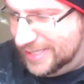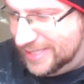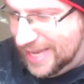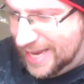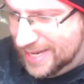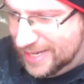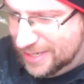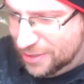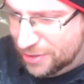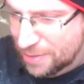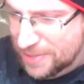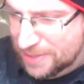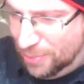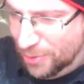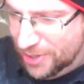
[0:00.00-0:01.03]
standing near the
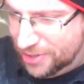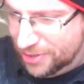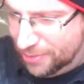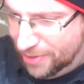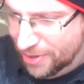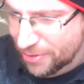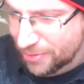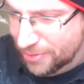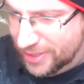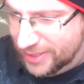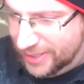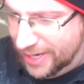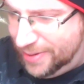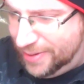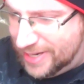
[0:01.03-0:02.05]
midpoint of the road,
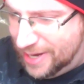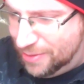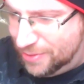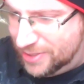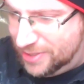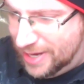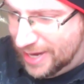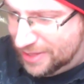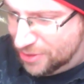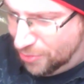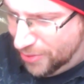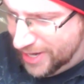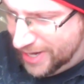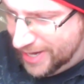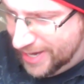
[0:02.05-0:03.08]
glaring out at the
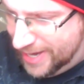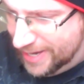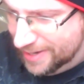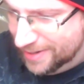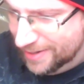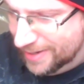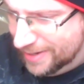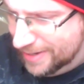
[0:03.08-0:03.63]
way ahead.